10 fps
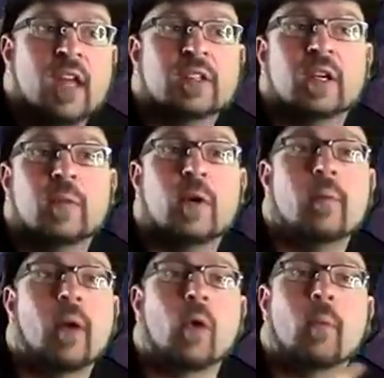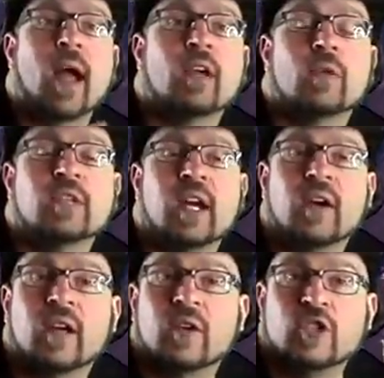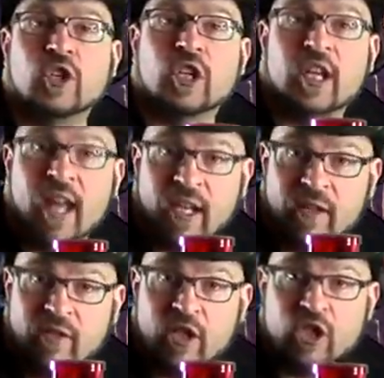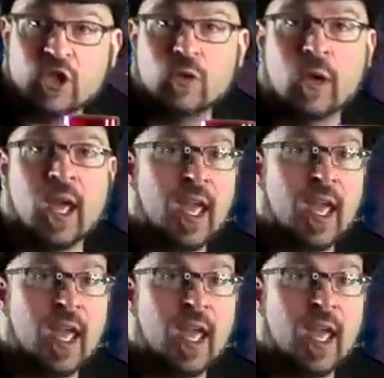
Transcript: It's going to put more micro tearing on your connective tissue.